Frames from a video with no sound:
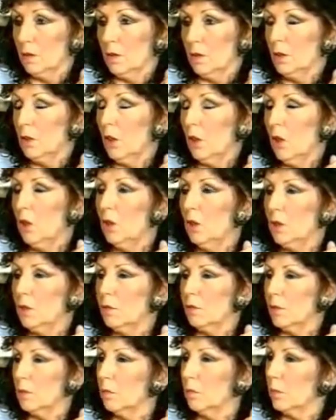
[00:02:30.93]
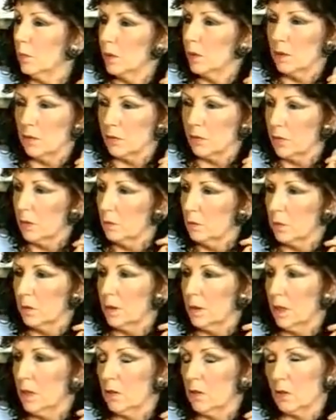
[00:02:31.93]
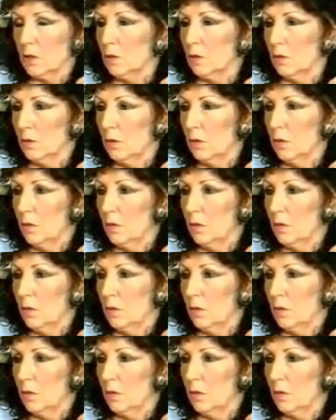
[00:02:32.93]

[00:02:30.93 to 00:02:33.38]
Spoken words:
No, and I heard of them briefly, but that's all.